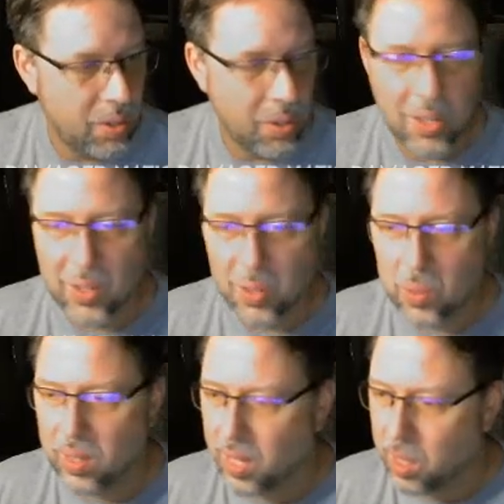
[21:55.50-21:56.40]

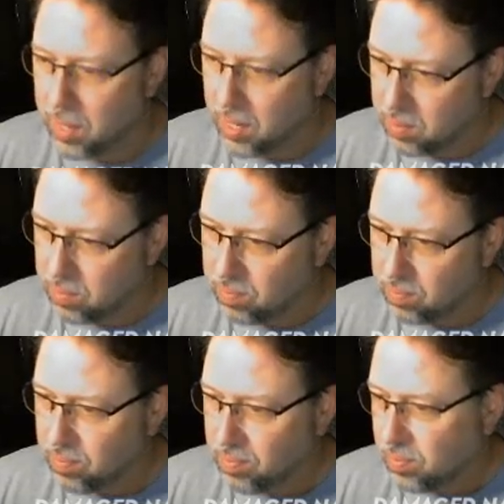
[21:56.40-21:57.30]
Woodland Man.
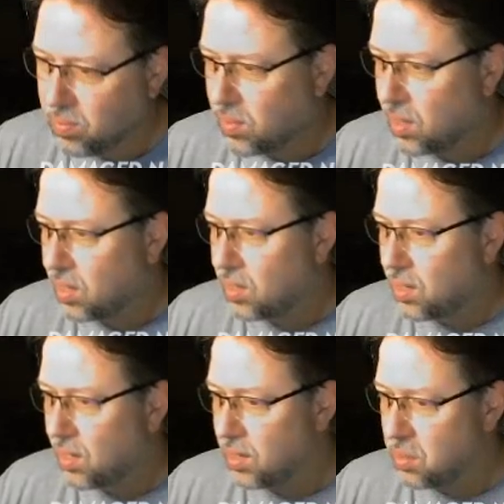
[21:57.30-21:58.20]

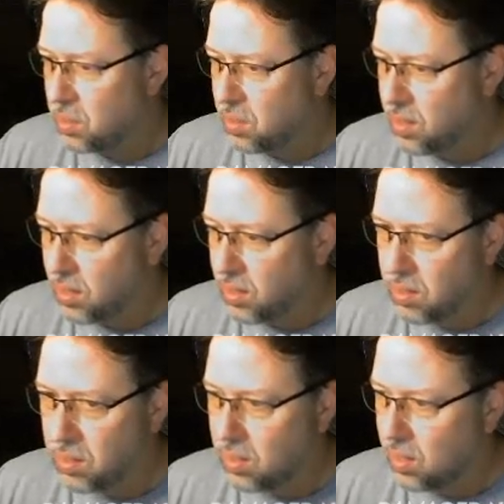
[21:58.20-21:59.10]
Nice.
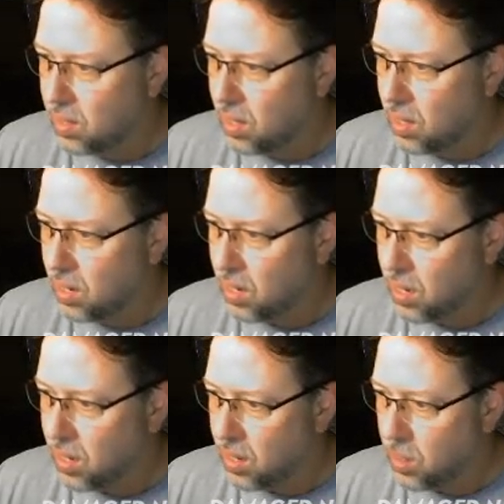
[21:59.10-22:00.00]
All right,
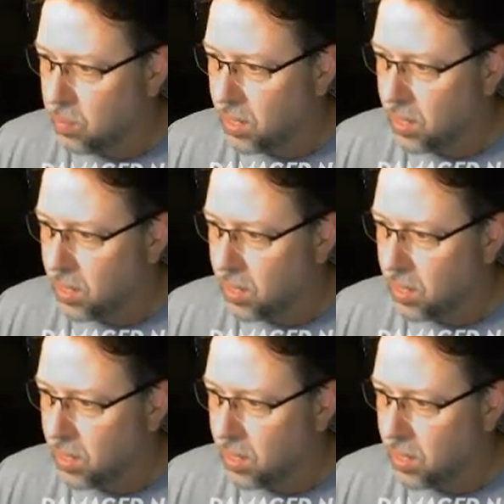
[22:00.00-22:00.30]
let me